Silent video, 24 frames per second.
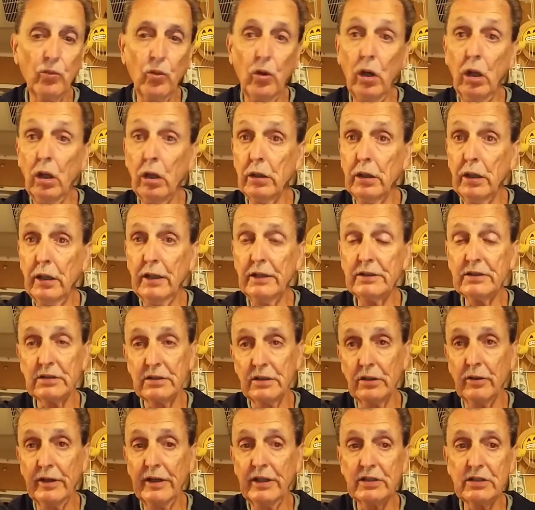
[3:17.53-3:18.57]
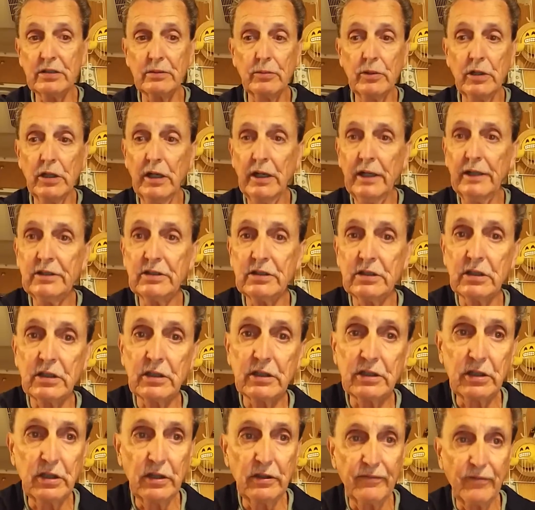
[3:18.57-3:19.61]
Walnuts, you know, eat some nuts, uh,
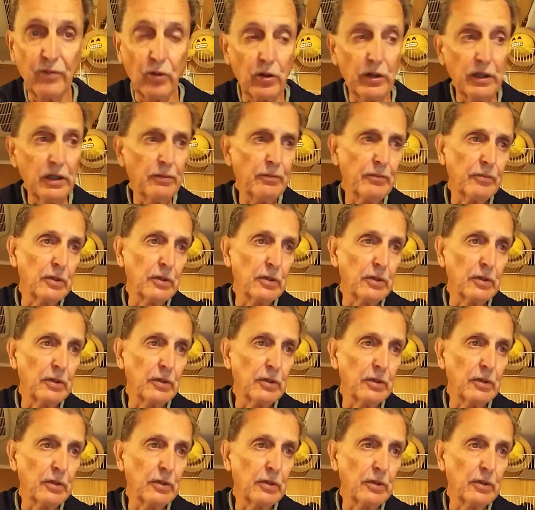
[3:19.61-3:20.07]
good for you.